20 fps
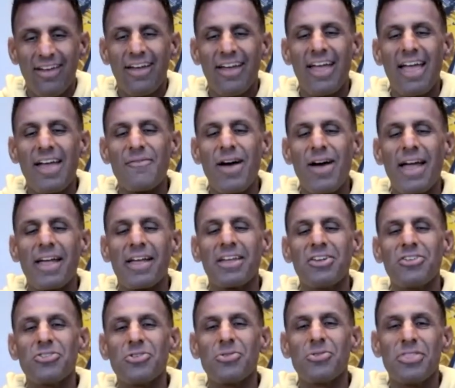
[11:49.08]
Am I going to
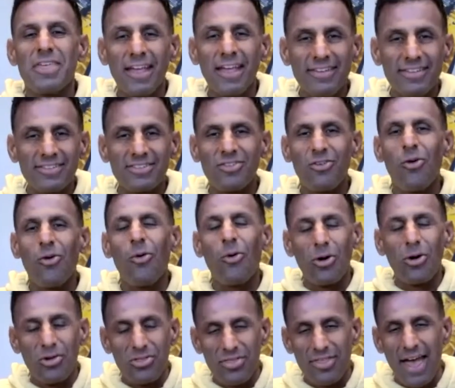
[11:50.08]
do this
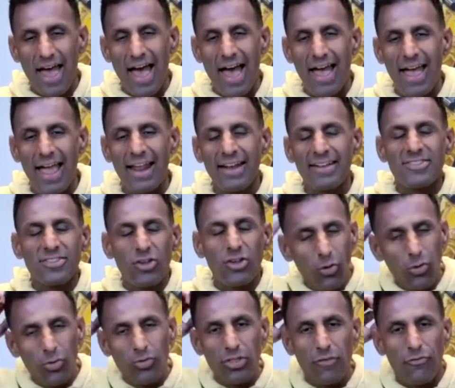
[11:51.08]
or that? And
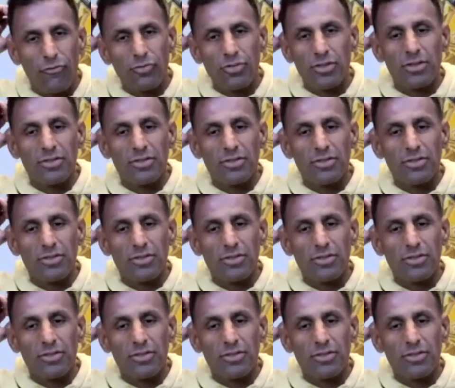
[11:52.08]
so uh-huh.